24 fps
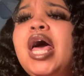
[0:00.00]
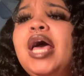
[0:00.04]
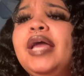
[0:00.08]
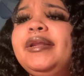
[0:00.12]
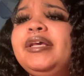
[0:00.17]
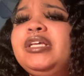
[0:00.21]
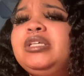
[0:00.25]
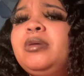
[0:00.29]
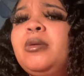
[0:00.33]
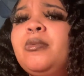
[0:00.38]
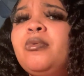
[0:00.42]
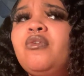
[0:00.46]

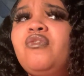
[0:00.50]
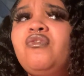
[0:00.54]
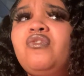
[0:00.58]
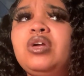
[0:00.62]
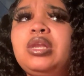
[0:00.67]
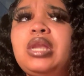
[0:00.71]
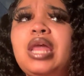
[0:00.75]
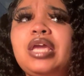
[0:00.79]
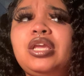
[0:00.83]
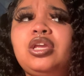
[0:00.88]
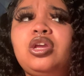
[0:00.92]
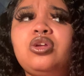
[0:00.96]
These people feel
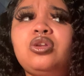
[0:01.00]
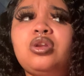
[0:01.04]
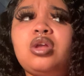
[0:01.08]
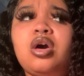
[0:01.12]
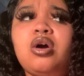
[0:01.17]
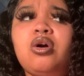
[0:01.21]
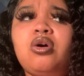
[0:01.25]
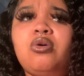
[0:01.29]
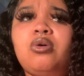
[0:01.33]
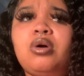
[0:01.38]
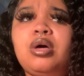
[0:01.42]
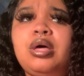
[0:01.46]
like, you
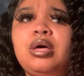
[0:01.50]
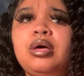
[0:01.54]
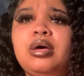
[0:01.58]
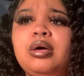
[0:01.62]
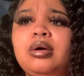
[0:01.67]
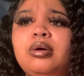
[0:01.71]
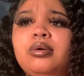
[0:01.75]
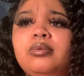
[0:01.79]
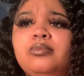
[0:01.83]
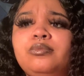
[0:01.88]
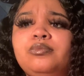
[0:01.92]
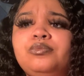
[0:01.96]
know,
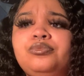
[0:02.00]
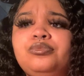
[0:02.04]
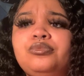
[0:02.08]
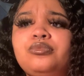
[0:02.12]
um,